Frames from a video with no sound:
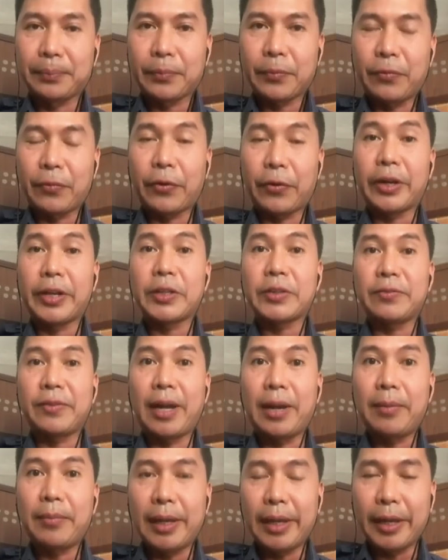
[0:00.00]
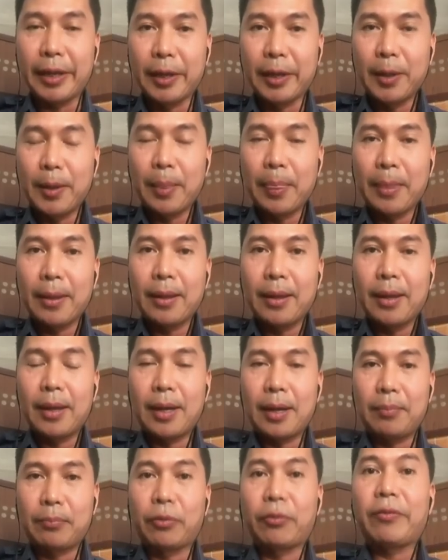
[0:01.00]
for his family,
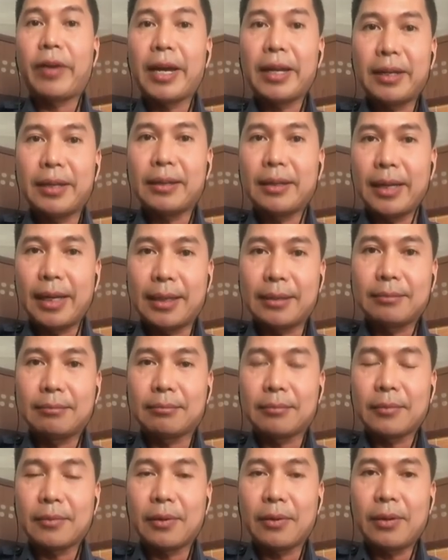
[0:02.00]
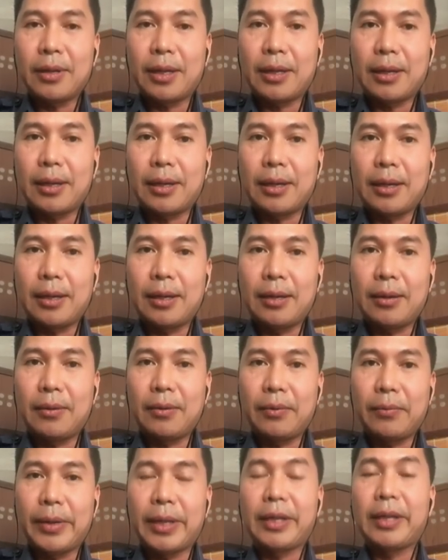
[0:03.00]
provided that
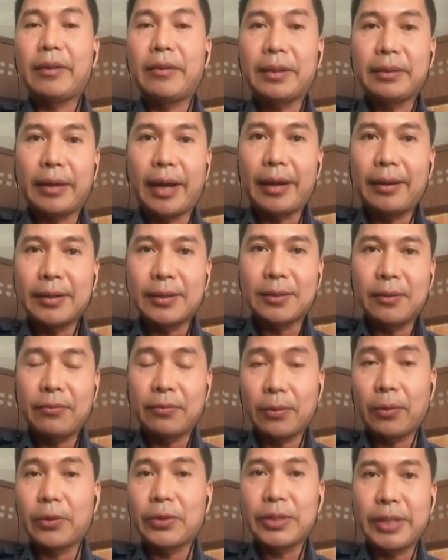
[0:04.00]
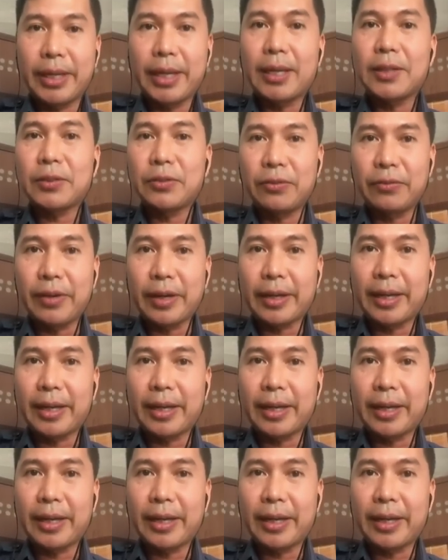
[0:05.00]
when he retires, of course, he has to vacate